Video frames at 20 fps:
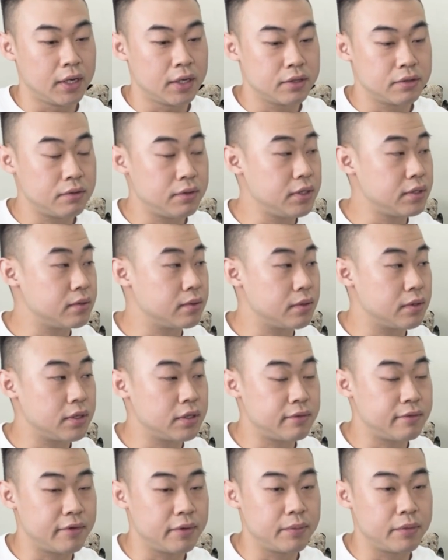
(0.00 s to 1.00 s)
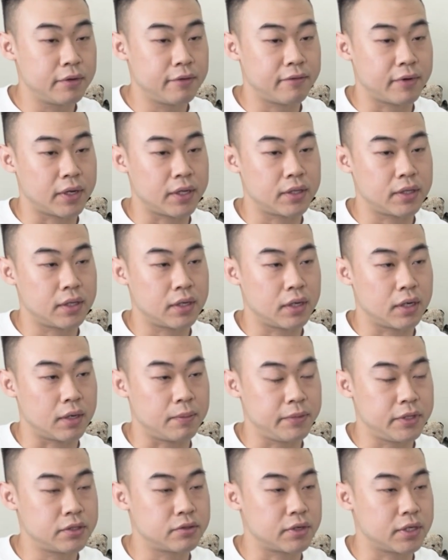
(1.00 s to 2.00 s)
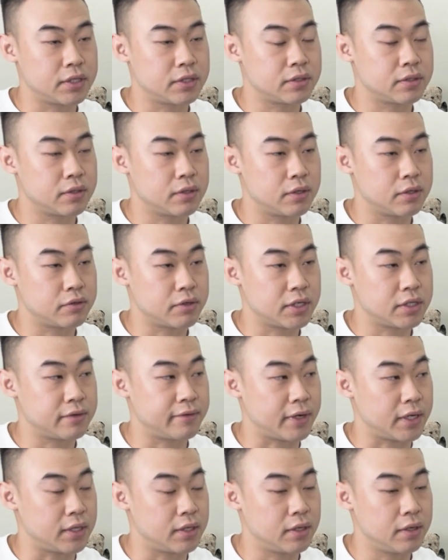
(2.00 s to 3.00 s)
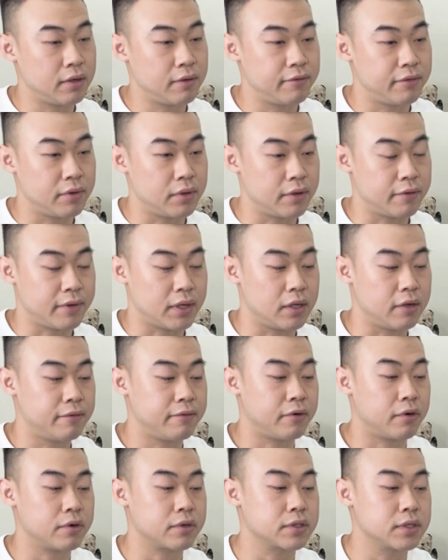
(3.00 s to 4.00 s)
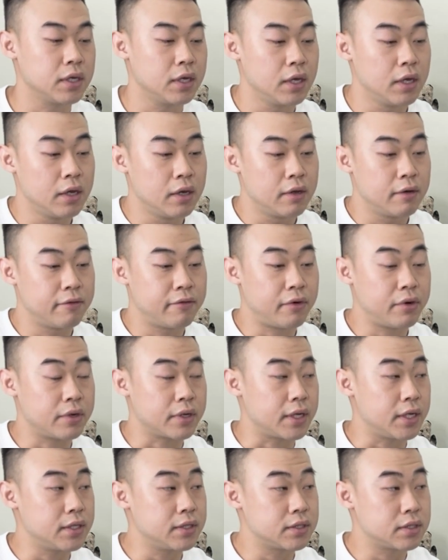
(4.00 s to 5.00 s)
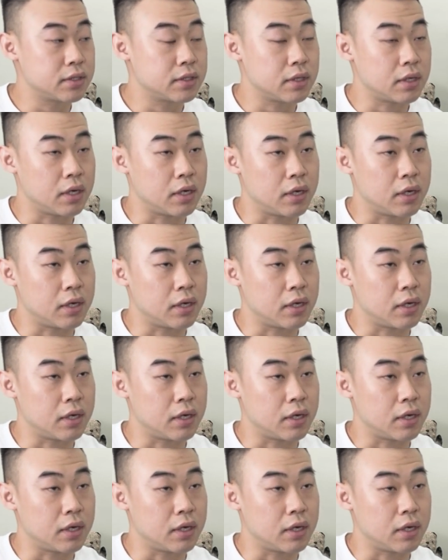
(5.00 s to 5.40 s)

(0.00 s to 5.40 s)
So this female fight, this trans fighter, Fallon Fox, fought against